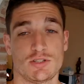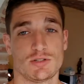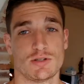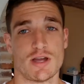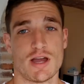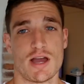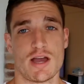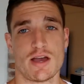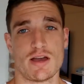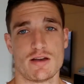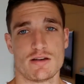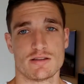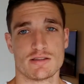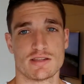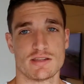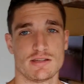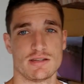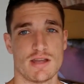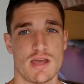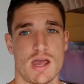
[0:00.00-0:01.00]
a
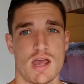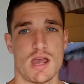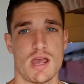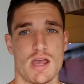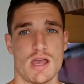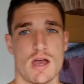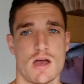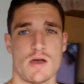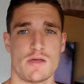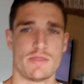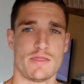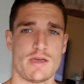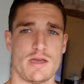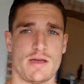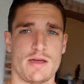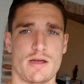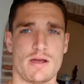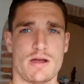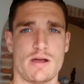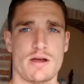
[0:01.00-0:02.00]
drowsy day out
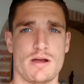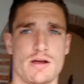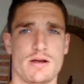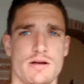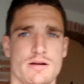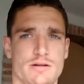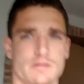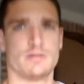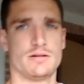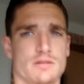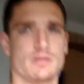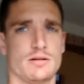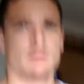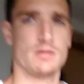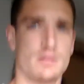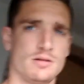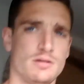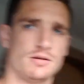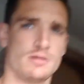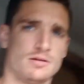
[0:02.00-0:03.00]
there.
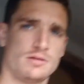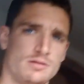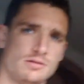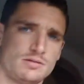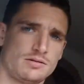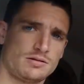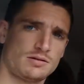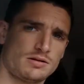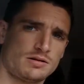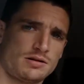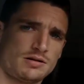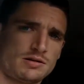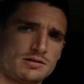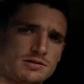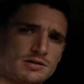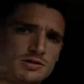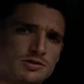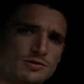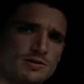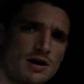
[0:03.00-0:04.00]

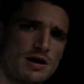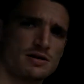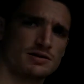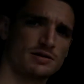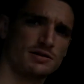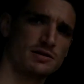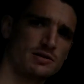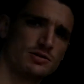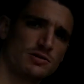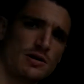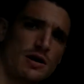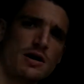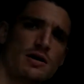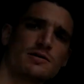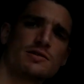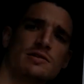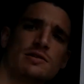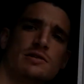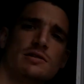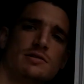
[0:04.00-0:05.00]
It's a drowsy,
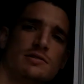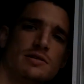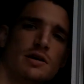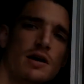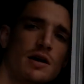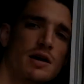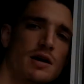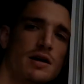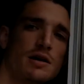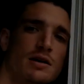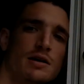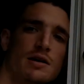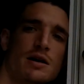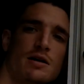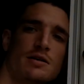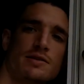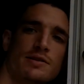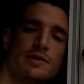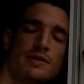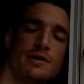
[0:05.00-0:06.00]
drowsy day
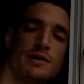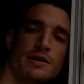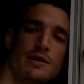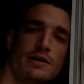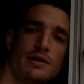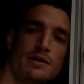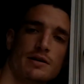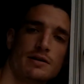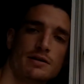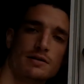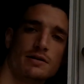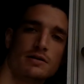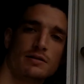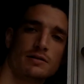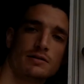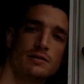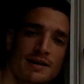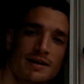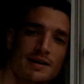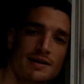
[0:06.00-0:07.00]
out there.
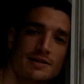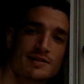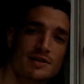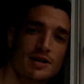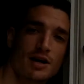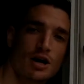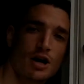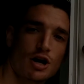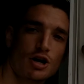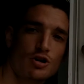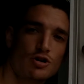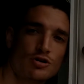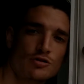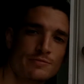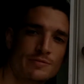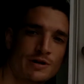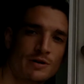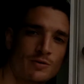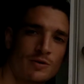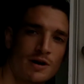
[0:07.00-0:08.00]
It's a
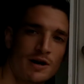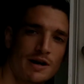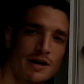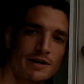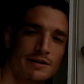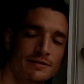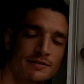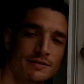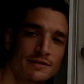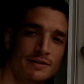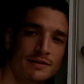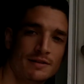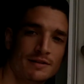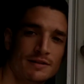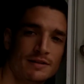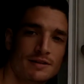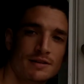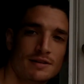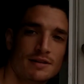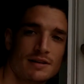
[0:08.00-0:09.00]
gloomy one.
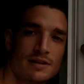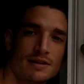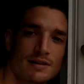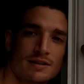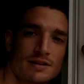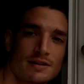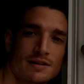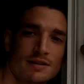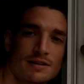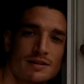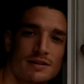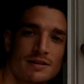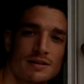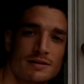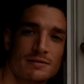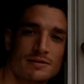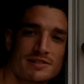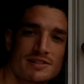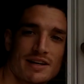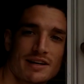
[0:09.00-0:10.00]

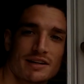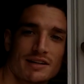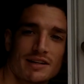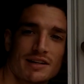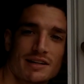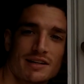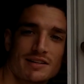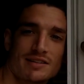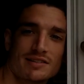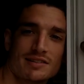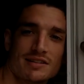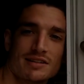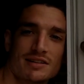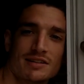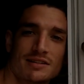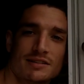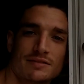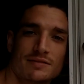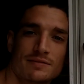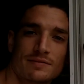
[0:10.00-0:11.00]
And we're taking it easy.
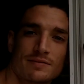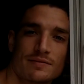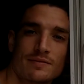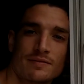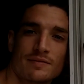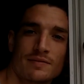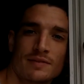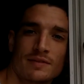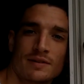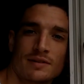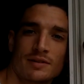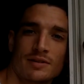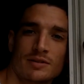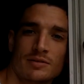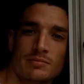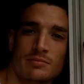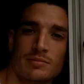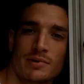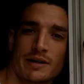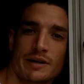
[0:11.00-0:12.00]

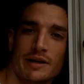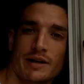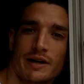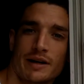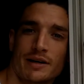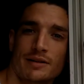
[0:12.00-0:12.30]
But,